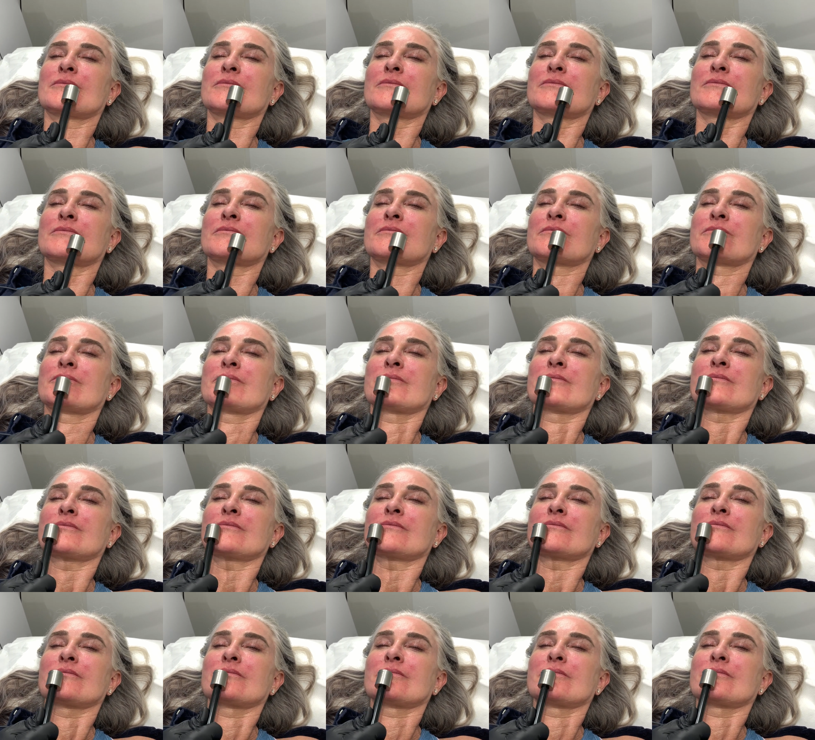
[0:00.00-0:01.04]

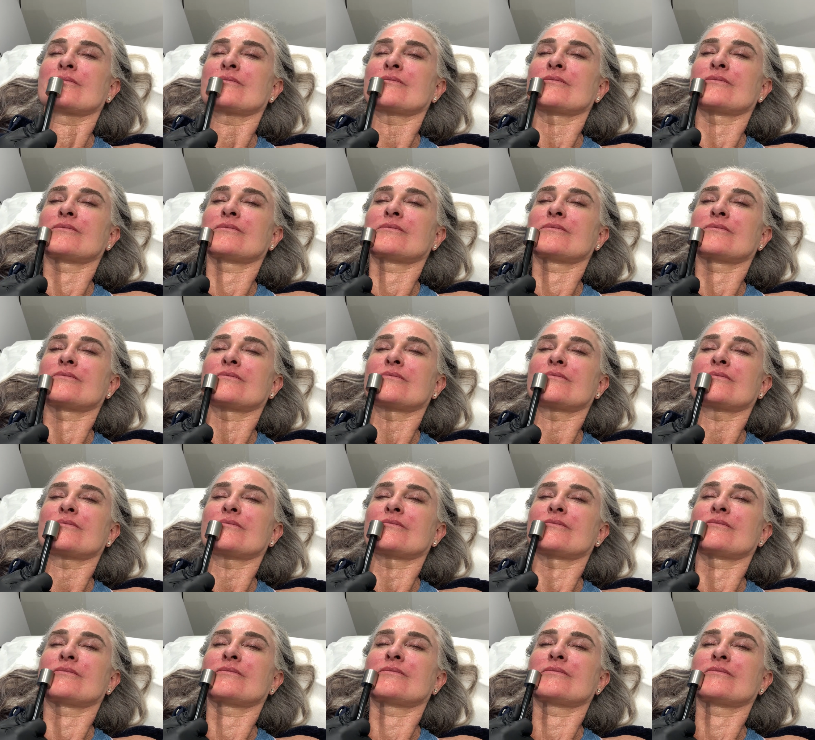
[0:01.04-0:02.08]

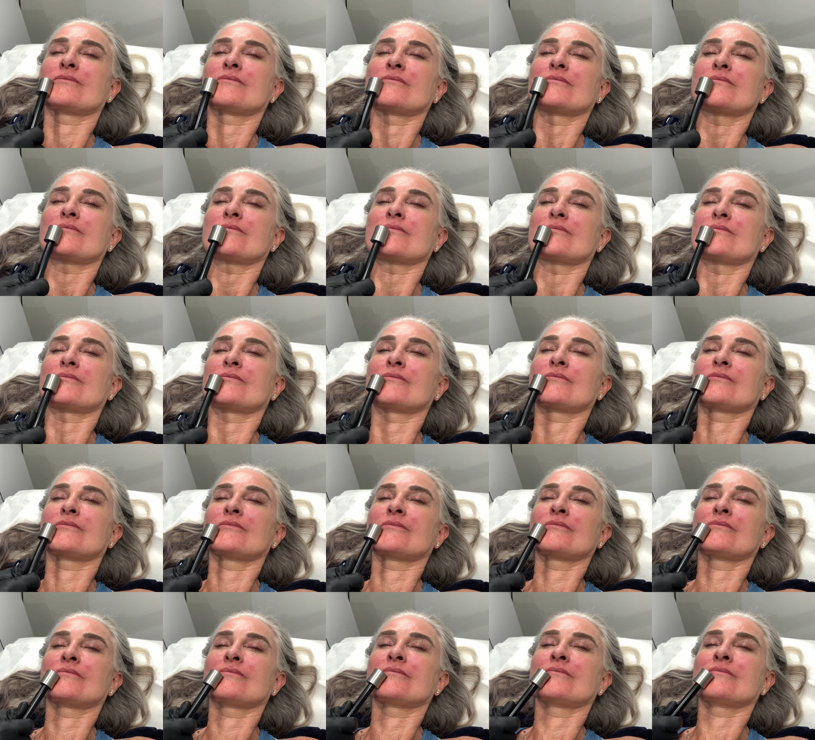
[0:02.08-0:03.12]

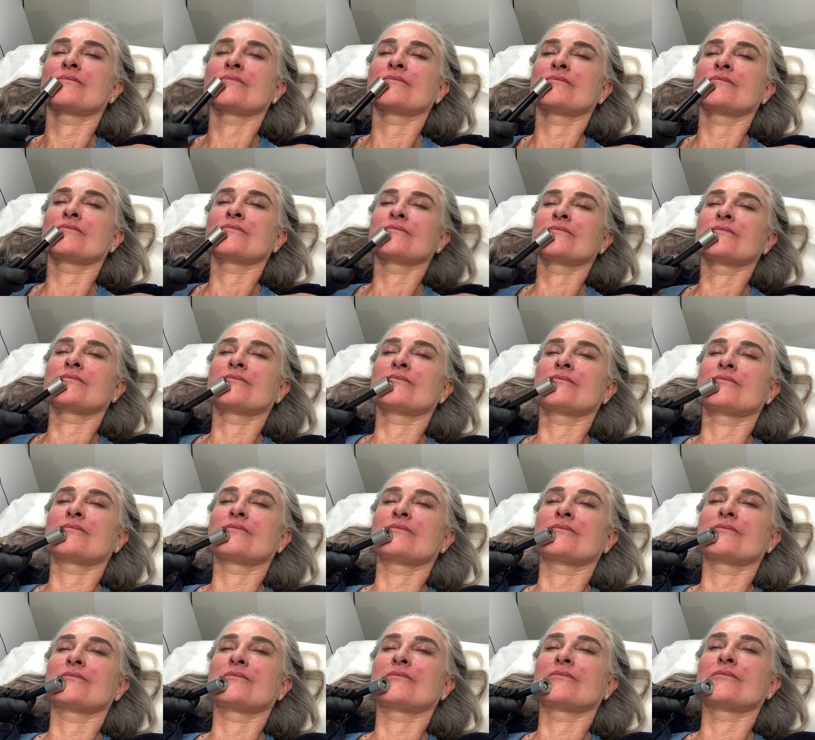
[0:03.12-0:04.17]

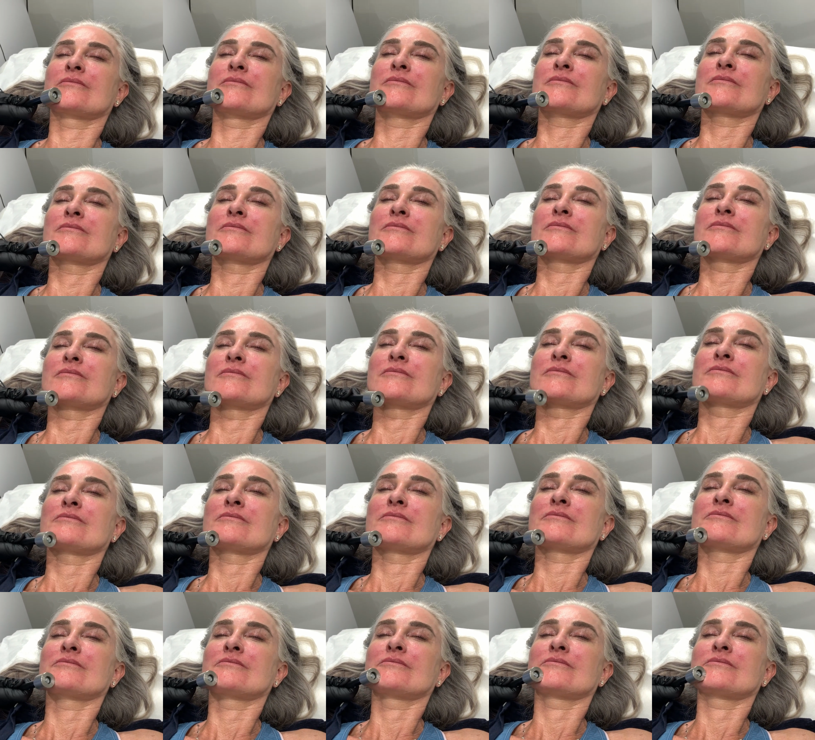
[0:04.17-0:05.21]

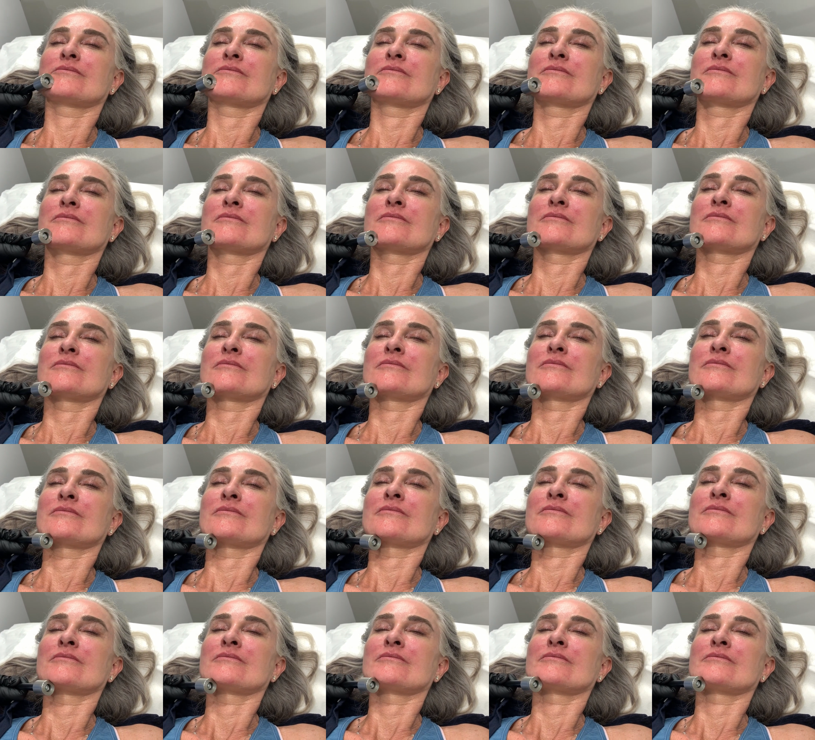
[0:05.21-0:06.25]

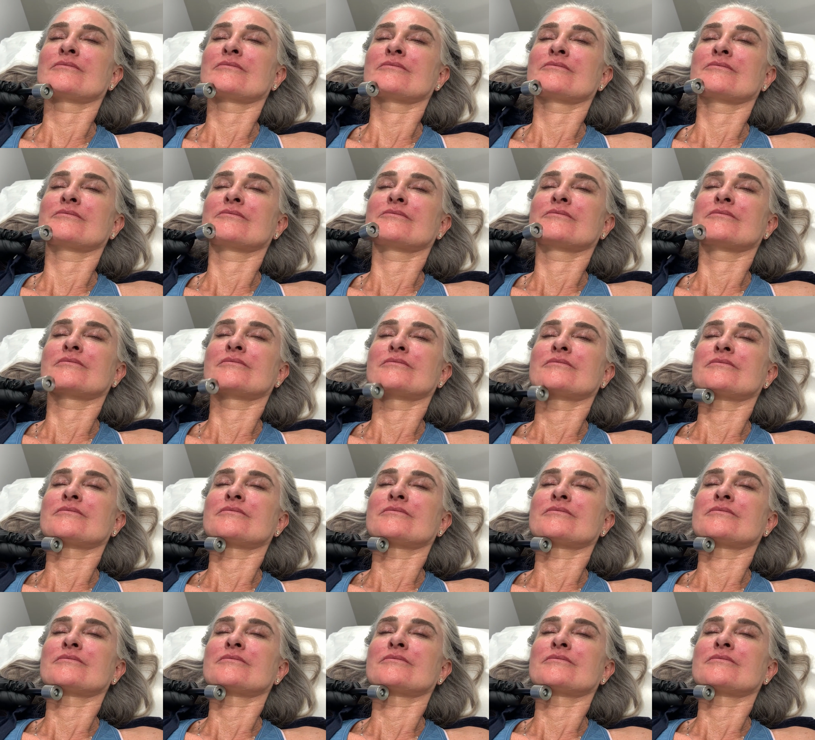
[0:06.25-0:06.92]
Nothing is said.